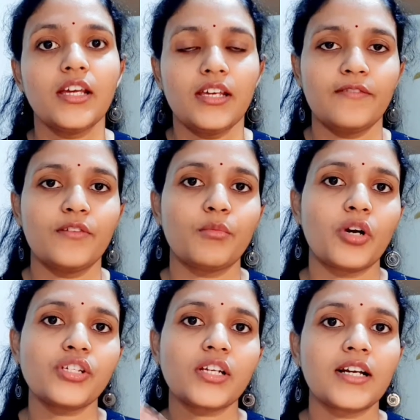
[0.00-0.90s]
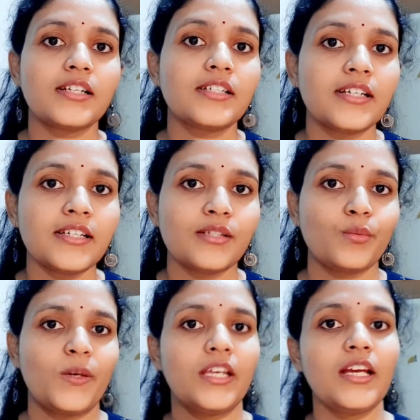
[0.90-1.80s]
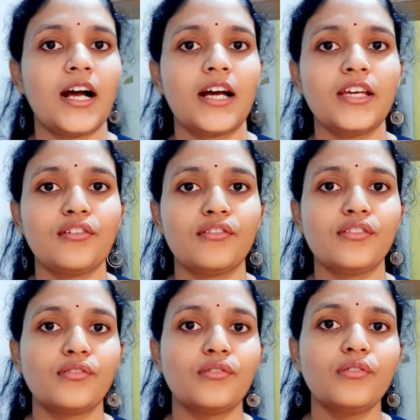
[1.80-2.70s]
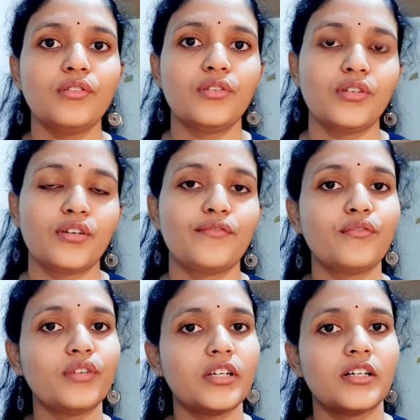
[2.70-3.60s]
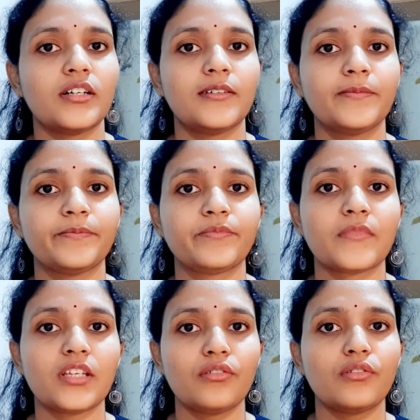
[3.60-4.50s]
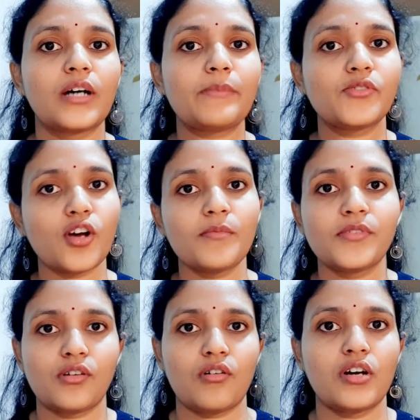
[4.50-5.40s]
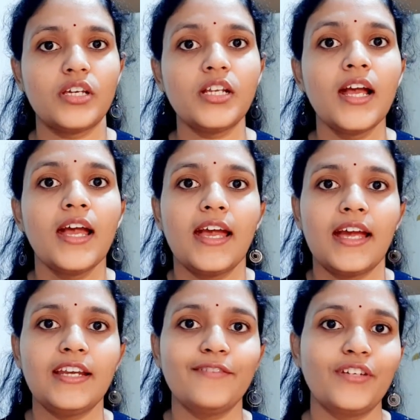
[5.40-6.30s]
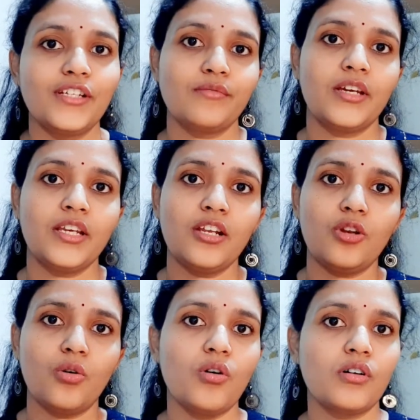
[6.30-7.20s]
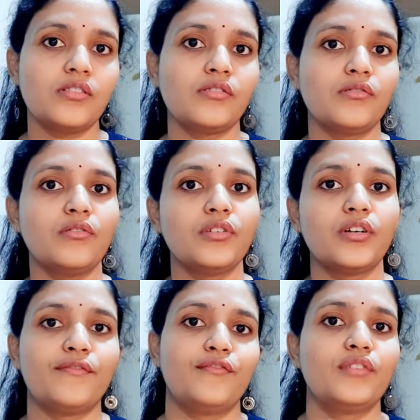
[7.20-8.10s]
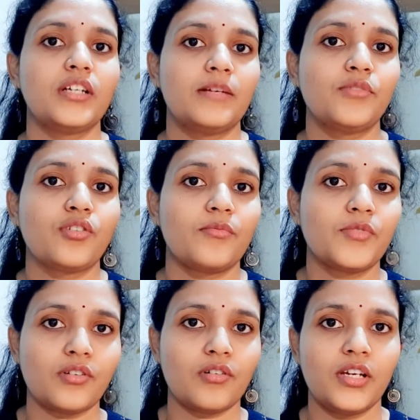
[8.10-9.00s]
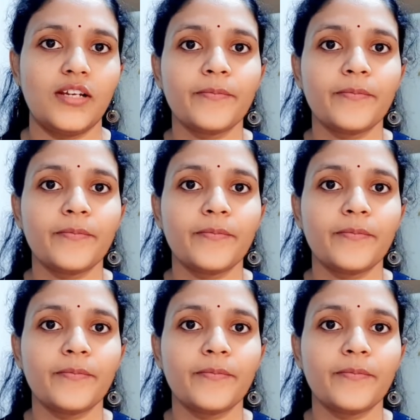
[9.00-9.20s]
if the moisture content is very high also, your food absorbs the oil, and if it is very low also, your food absorbs the oil.